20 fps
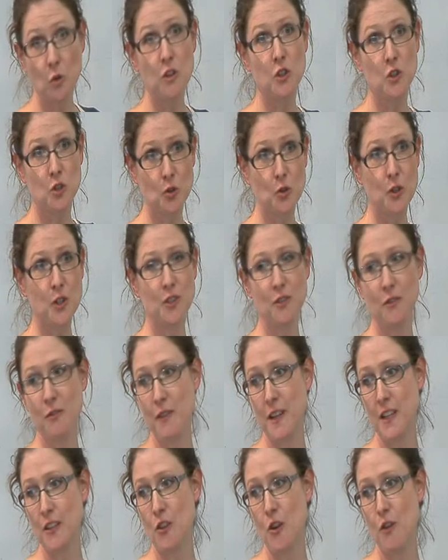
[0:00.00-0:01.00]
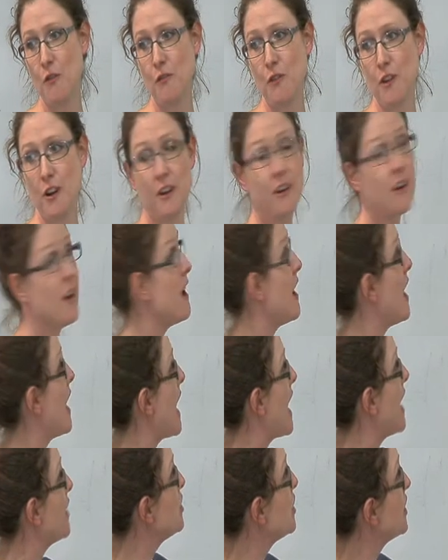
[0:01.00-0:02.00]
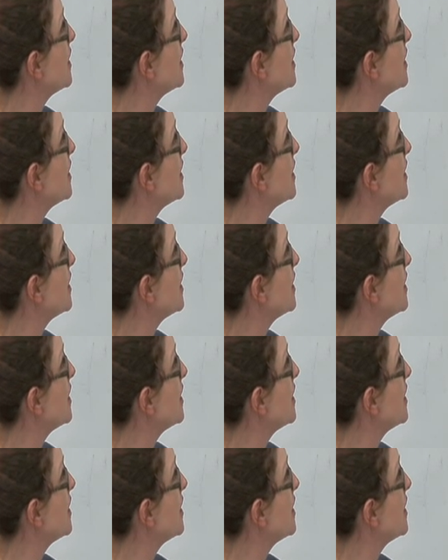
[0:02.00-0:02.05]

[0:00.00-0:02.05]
the source of Phytophthora, and you